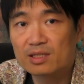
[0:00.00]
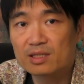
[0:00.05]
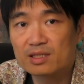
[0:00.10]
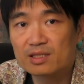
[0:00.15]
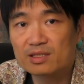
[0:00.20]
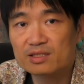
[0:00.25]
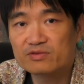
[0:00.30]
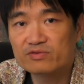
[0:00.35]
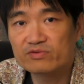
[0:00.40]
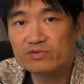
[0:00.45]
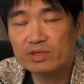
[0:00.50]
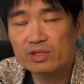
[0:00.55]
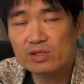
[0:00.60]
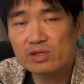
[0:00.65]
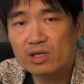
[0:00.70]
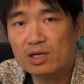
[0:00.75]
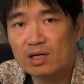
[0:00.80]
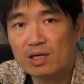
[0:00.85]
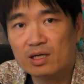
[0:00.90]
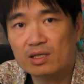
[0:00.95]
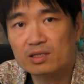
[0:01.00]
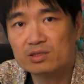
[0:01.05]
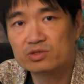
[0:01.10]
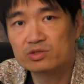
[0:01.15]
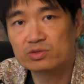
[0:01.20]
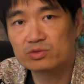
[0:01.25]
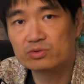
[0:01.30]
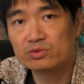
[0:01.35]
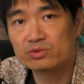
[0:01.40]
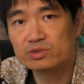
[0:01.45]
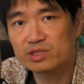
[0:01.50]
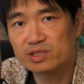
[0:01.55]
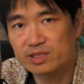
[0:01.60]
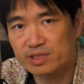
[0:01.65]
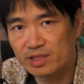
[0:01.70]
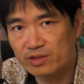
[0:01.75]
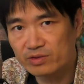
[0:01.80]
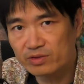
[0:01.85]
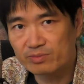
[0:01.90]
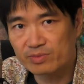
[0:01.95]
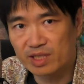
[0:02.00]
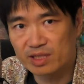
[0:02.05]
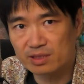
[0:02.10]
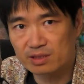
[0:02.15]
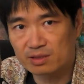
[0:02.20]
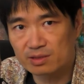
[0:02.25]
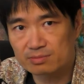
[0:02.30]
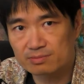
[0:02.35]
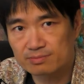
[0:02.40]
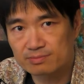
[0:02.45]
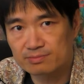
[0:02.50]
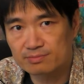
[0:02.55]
it's very hard to gerrymander.